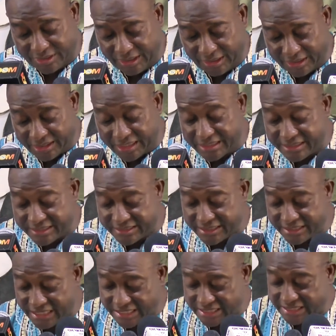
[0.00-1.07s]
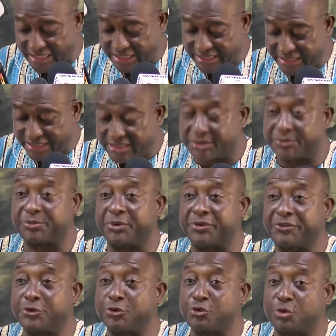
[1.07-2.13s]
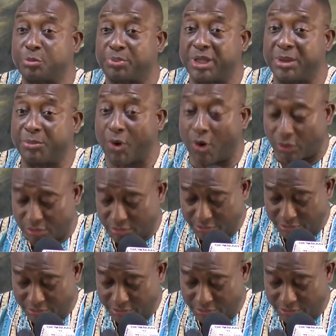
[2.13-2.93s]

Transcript: The NDC national leadership refused to play ball,